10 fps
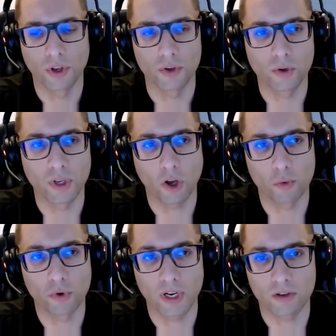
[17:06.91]
You can
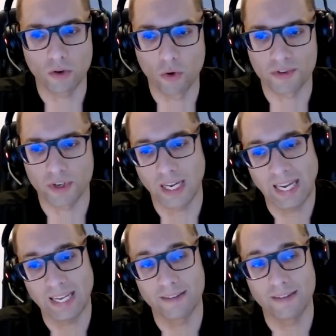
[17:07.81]
upgrade it over
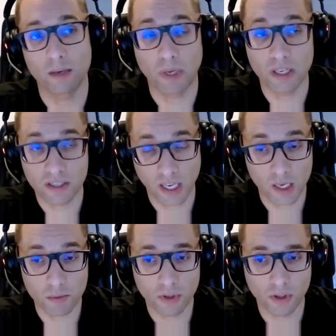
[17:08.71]
a DMX
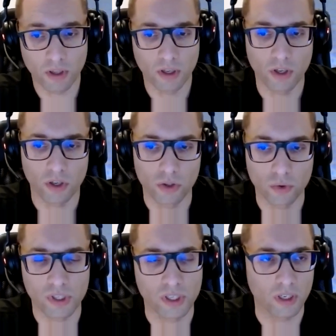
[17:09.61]
cable
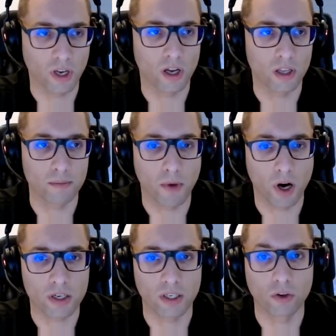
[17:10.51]
using the
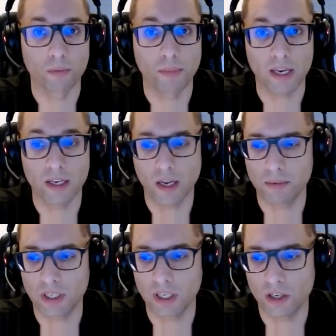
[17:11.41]
Martin Companion
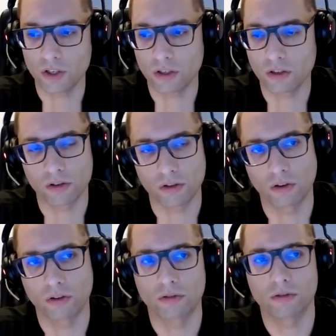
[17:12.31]
application.
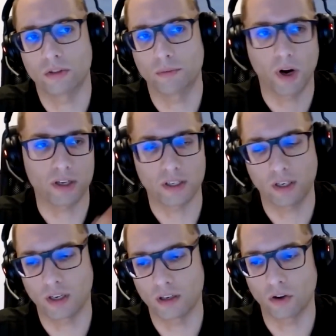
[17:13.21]
So the
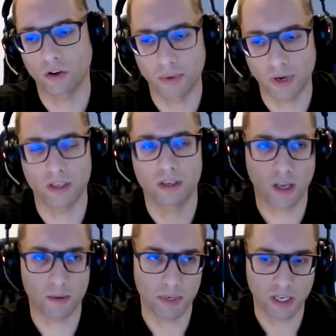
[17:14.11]
Martin
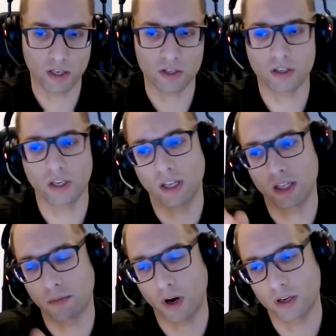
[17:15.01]
Companion application and then
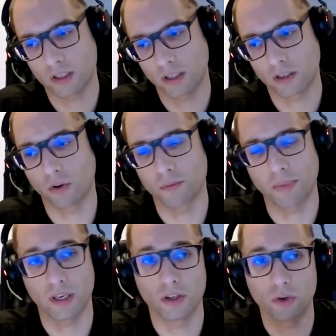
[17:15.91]
the Martin
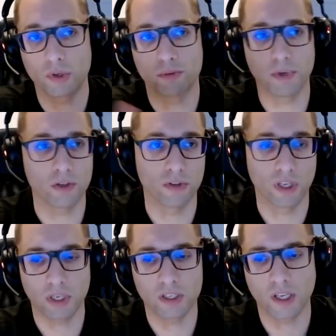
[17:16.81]
Companion USB to
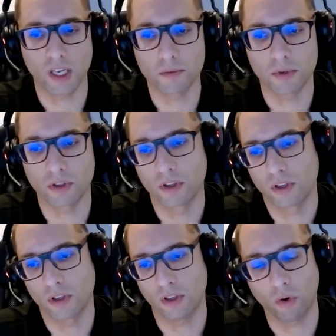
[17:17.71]
DMX cable,
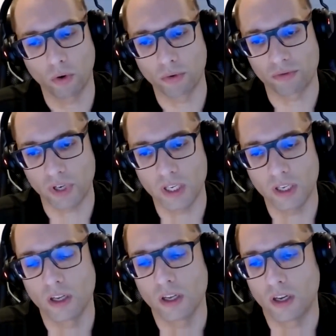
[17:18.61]
all
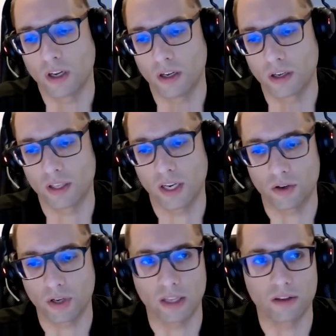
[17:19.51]
free. There
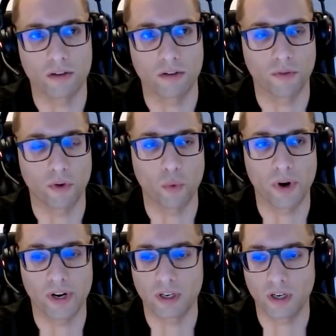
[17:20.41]
you get the
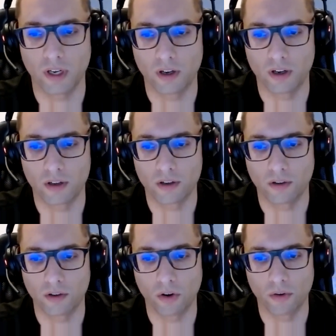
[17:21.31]
firmware
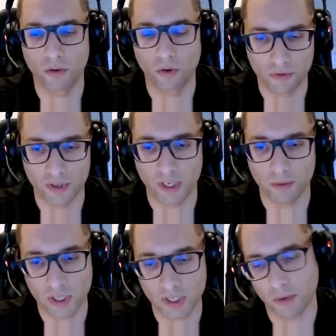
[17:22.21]
over
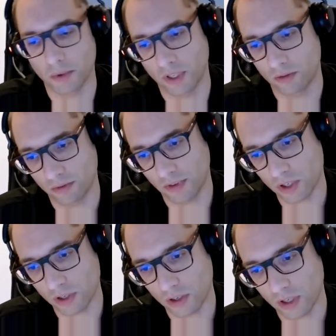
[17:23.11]
DMX cable into the
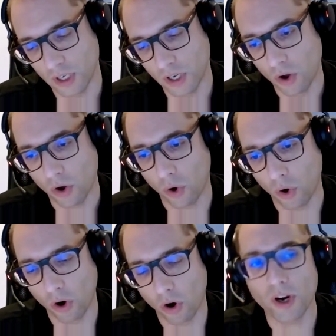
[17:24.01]
fixture.
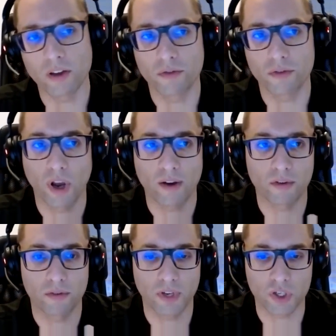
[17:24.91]
Or if you have
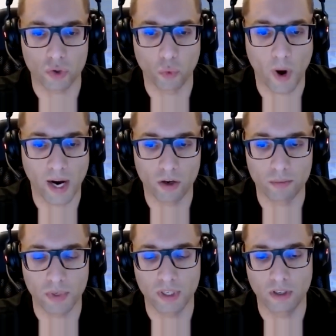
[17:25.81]
the fixtures wired
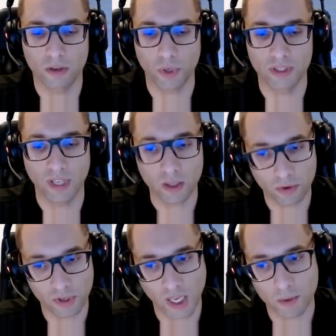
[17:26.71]
up in with
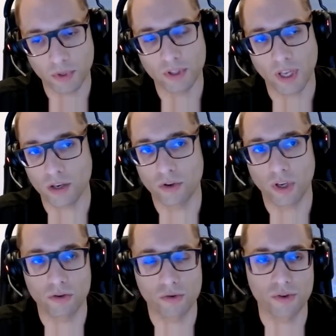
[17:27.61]
network cable, then you
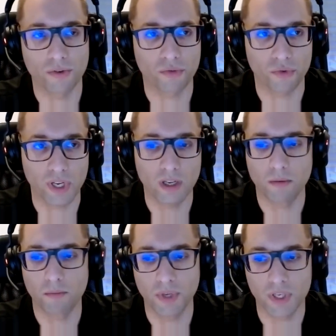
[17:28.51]
can use the free
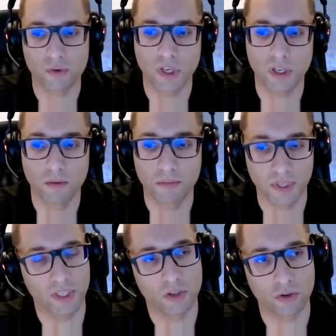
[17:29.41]
P3
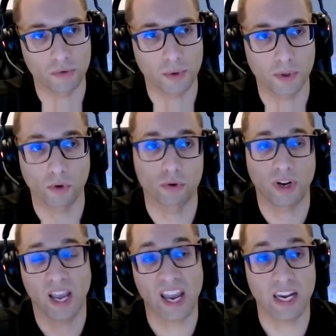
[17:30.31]
PC software
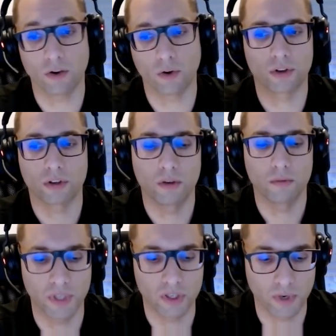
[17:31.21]
or any other
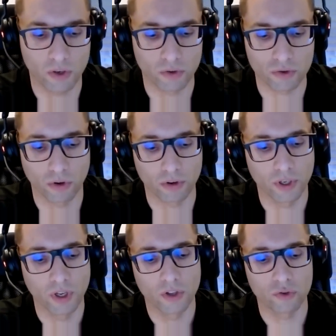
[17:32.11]
P3 controller
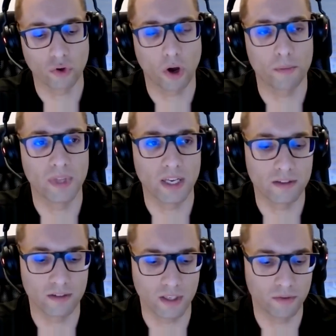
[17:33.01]
to
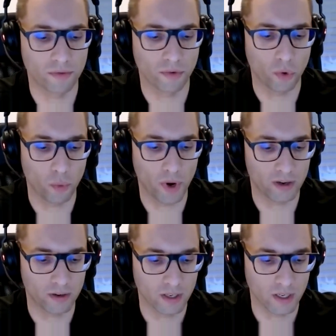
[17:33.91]
update the
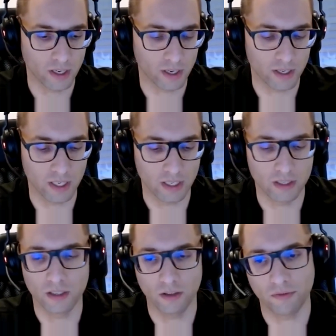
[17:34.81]
firmware
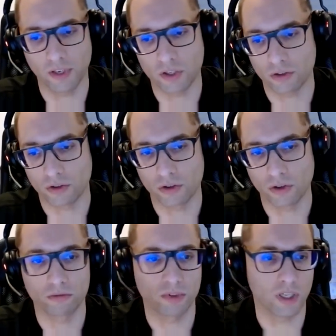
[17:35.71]
in the fixture.
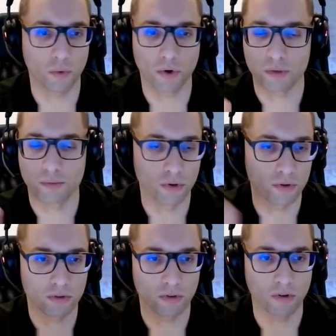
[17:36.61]
So it works
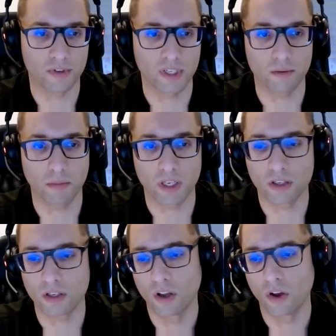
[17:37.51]
both over DMX
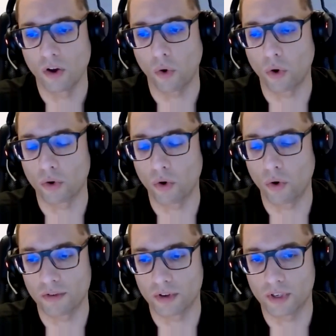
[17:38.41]
or
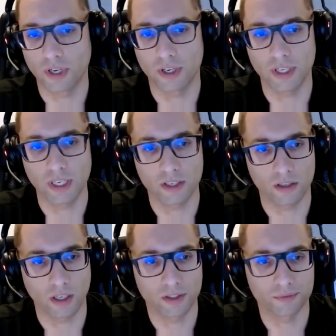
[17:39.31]
over
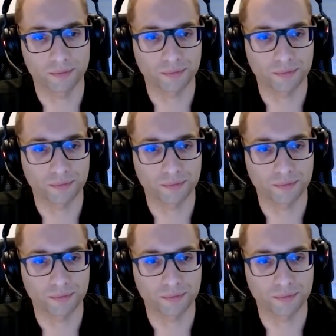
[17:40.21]
Ethernet.